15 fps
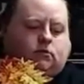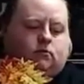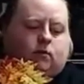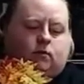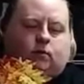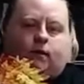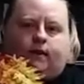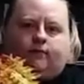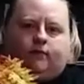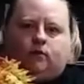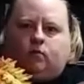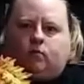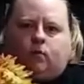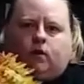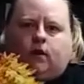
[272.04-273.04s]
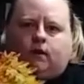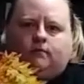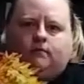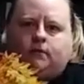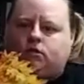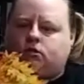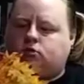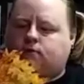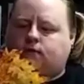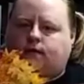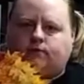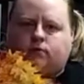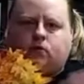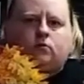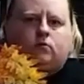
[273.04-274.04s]
doing whatever you want, because you
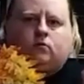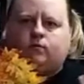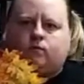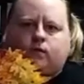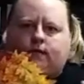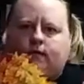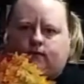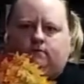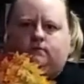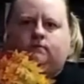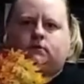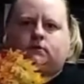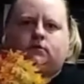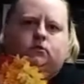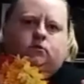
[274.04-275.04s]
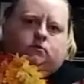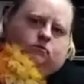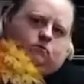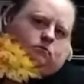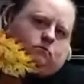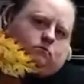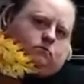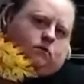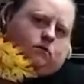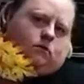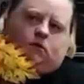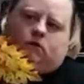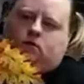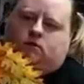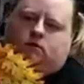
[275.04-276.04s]
have total freedom
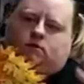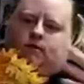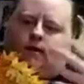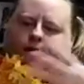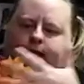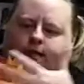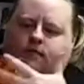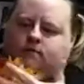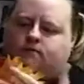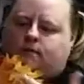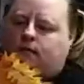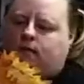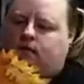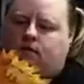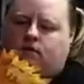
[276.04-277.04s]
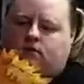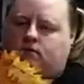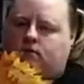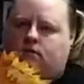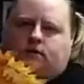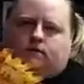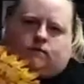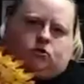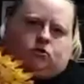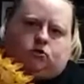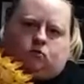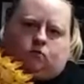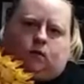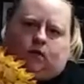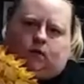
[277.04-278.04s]
to add as many leaves
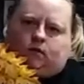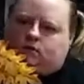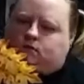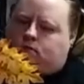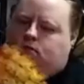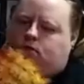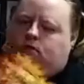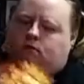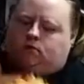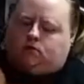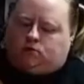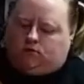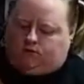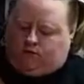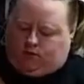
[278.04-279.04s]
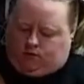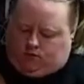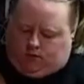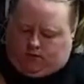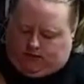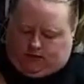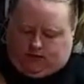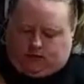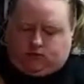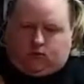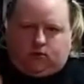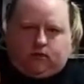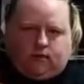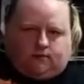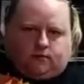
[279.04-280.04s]
as you want. So if you want, it's
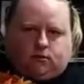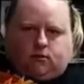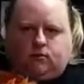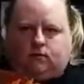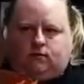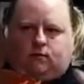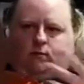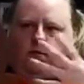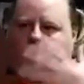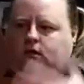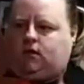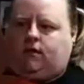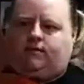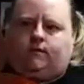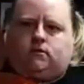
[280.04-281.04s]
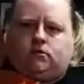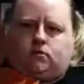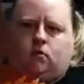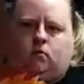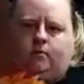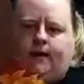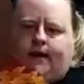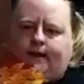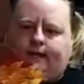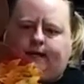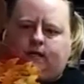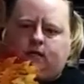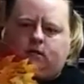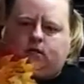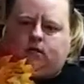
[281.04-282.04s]
totally up to you. If you want to cover his whole
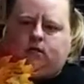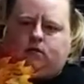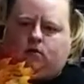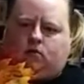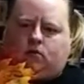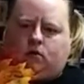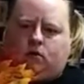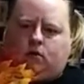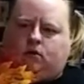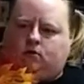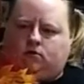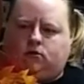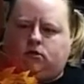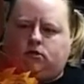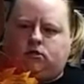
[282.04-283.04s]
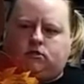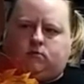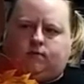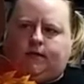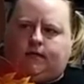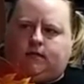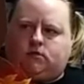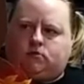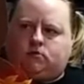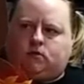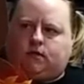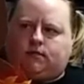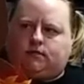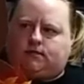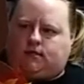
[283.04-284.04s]
body, or just the wings,
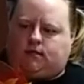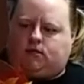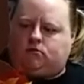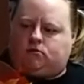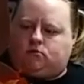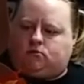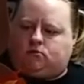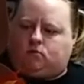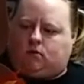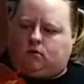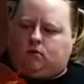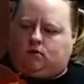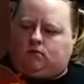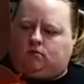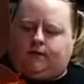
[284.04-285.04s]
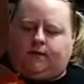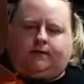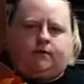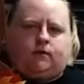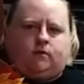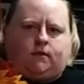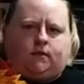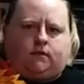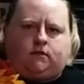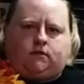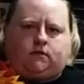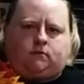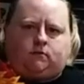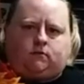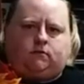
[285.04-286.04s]
or his ears, or whatever you want
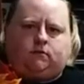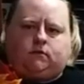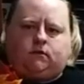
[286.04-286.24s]
to do.